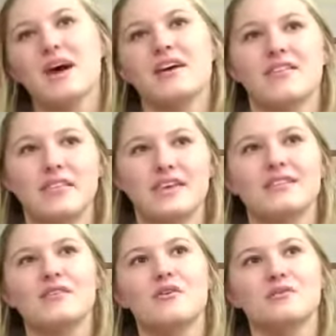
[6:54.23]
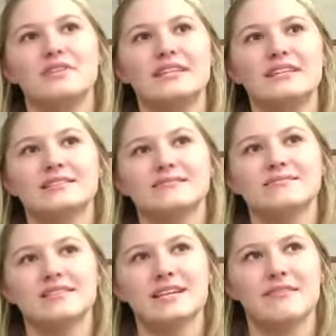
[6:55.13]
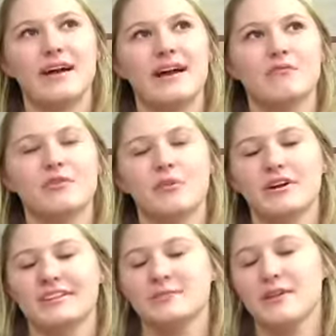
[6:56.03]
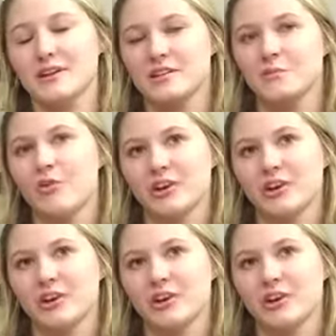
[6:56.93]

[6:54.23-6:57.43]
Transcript: I think the only, if I would participate in a sport,